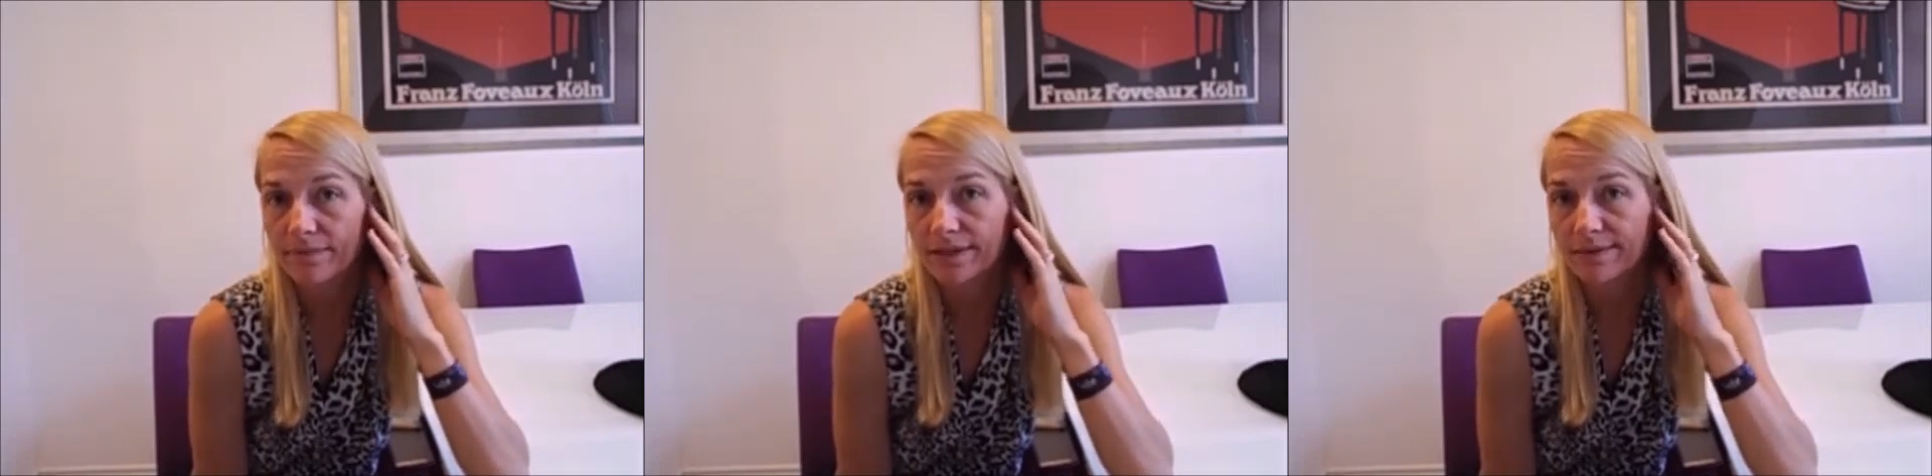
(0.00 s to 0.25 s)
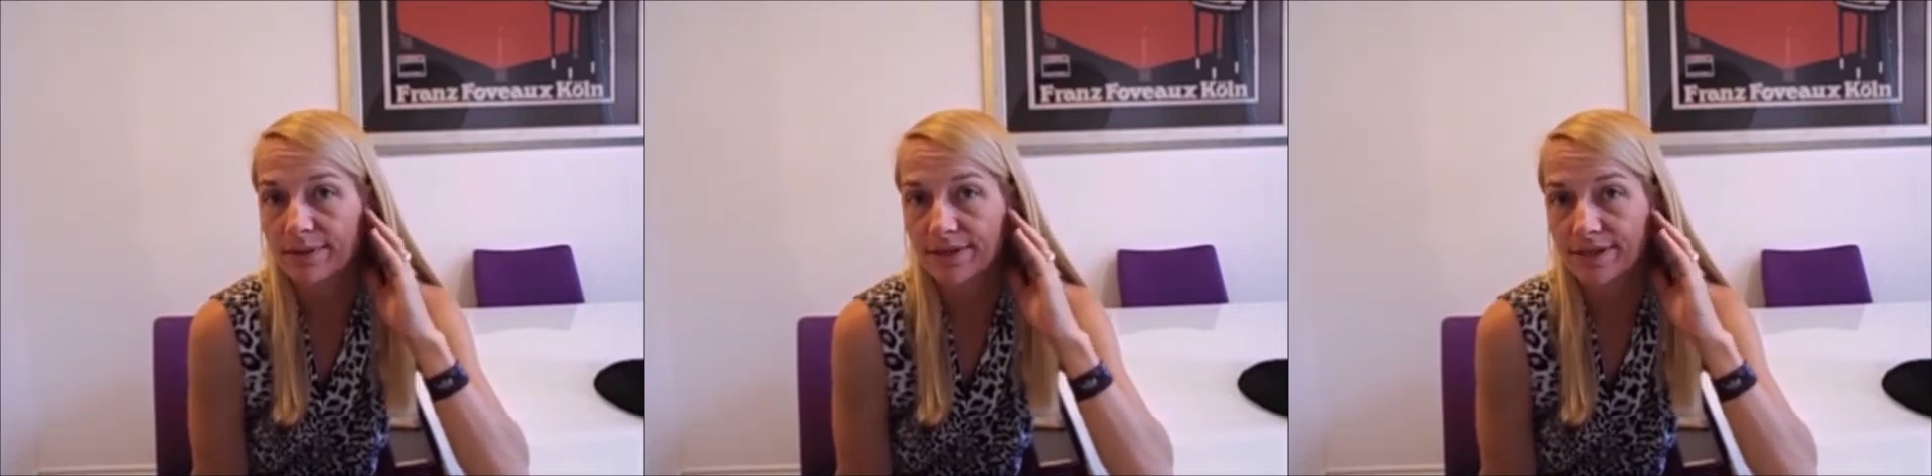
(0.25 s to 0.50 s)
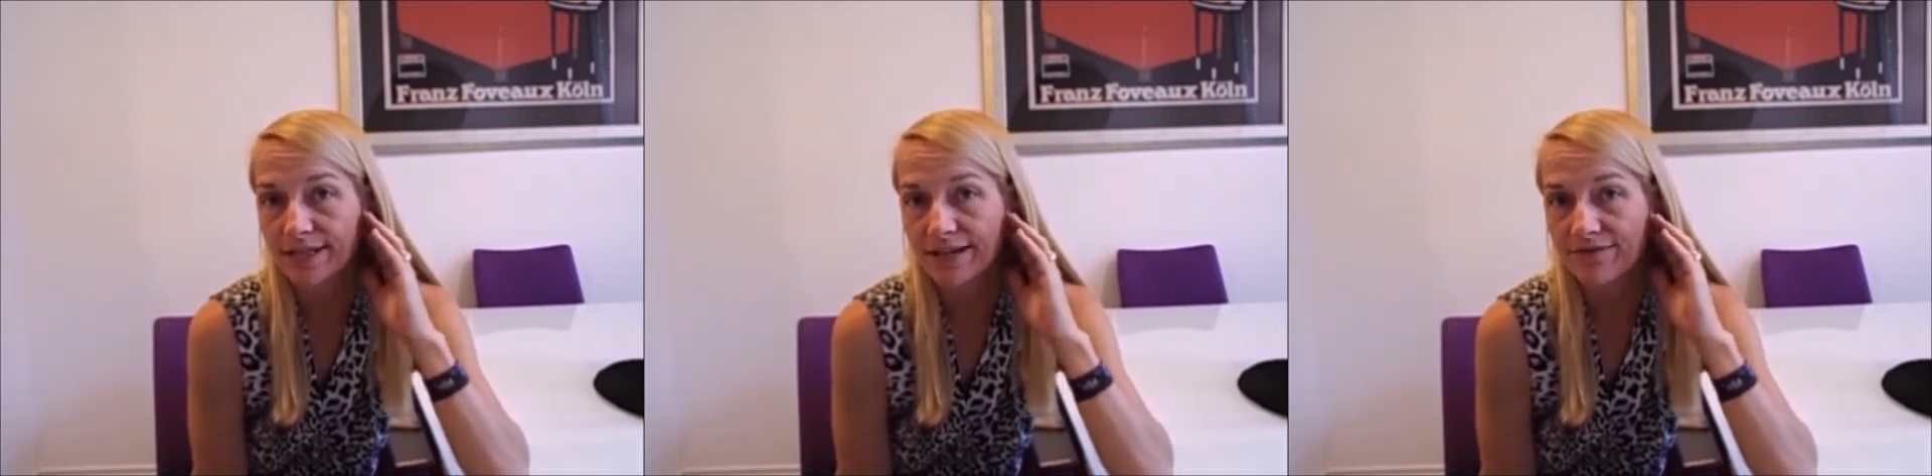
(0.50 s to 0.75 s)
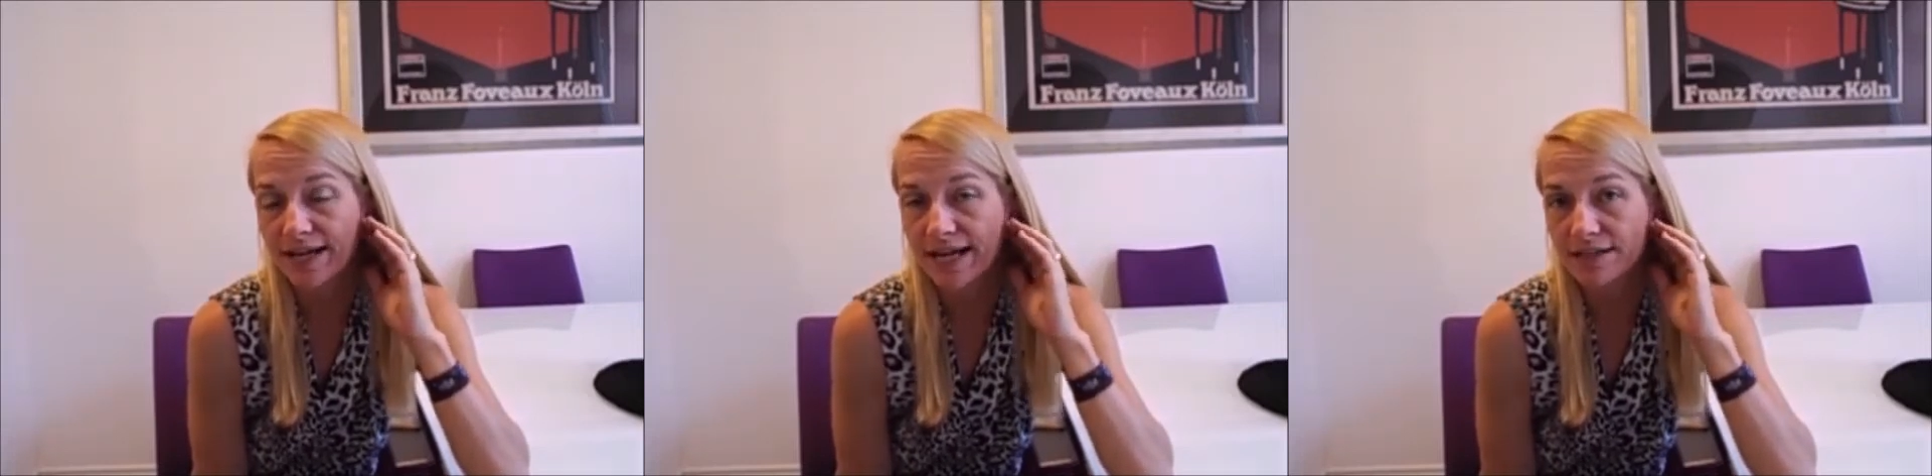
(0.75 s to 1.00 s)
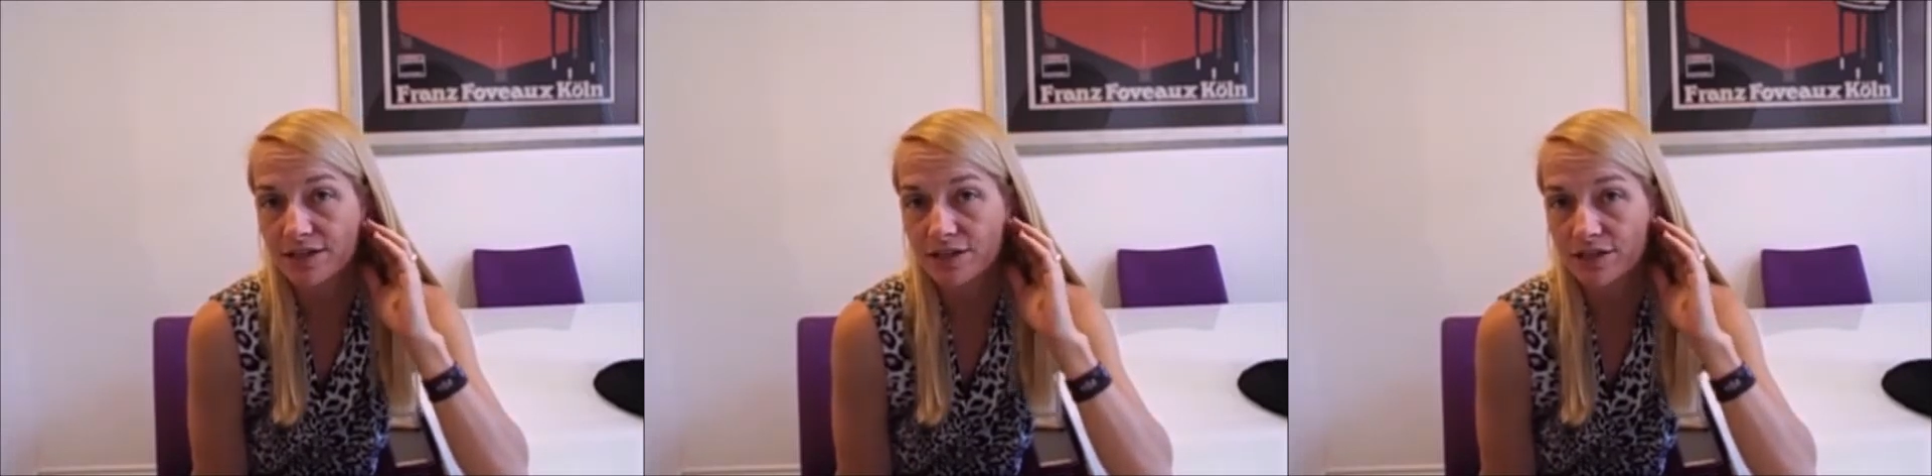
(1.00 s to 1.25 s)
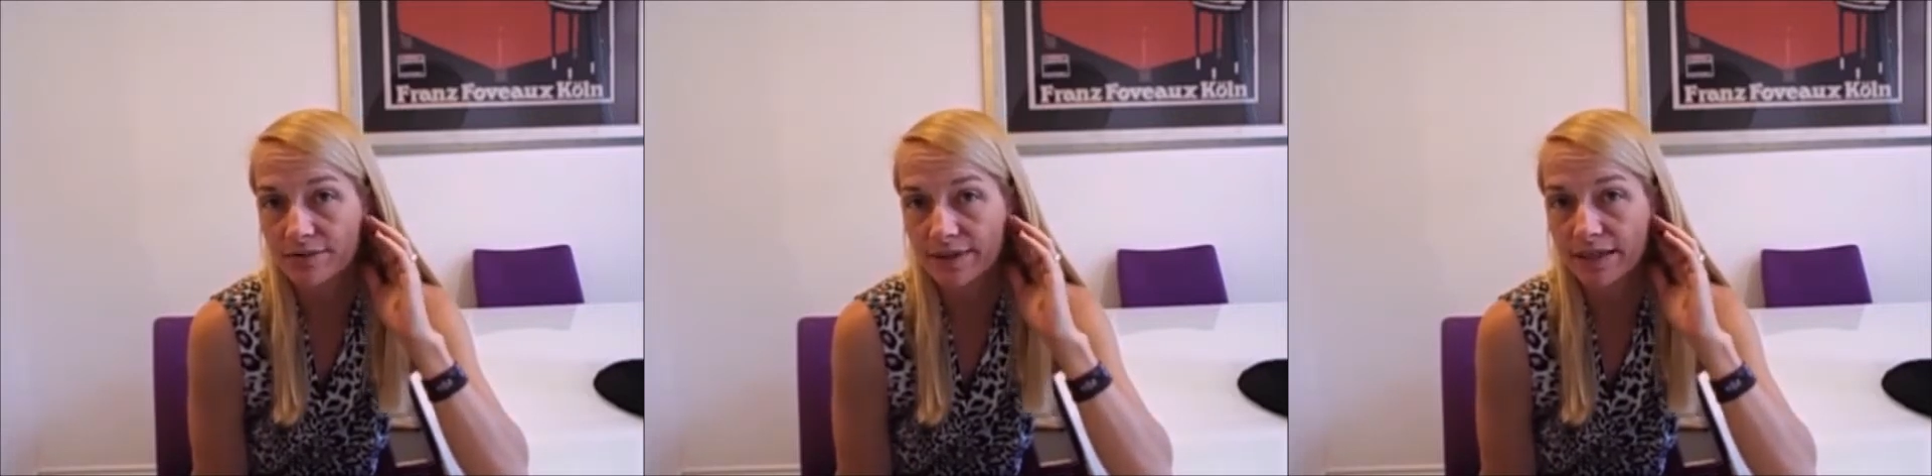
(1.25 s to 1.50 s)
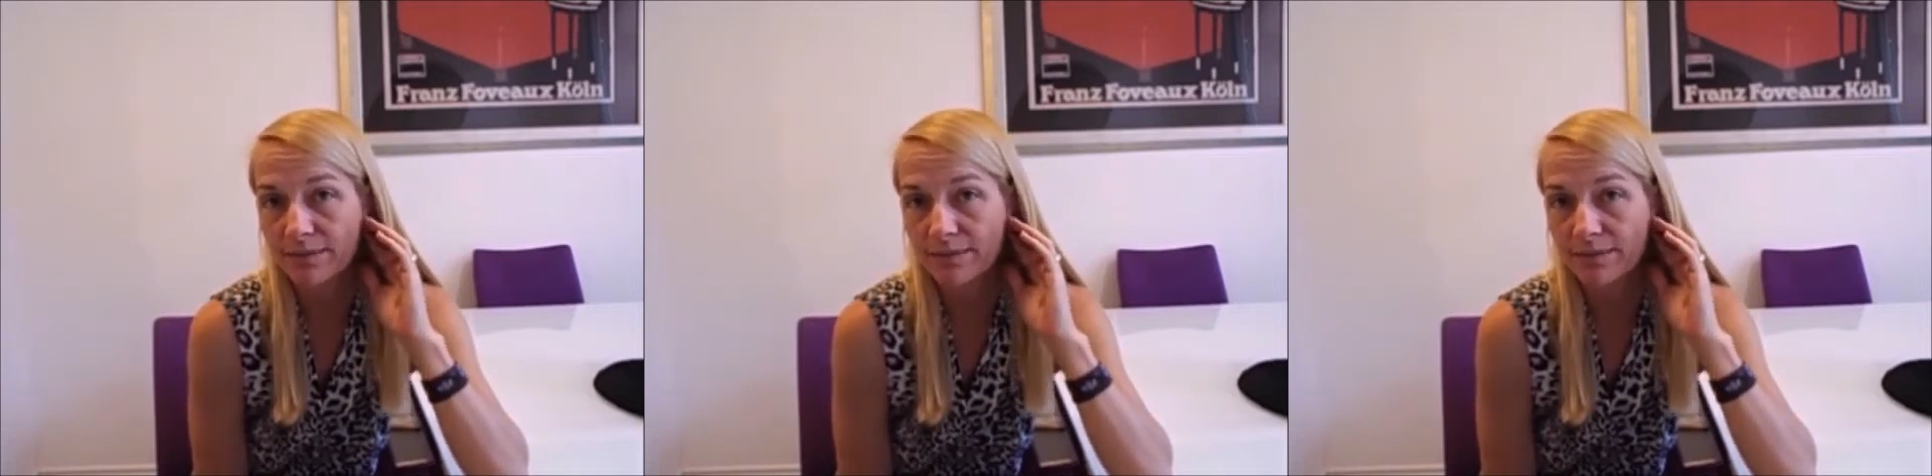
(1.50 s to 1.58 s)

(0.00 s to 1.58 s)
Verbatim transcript: Especially if it had to do with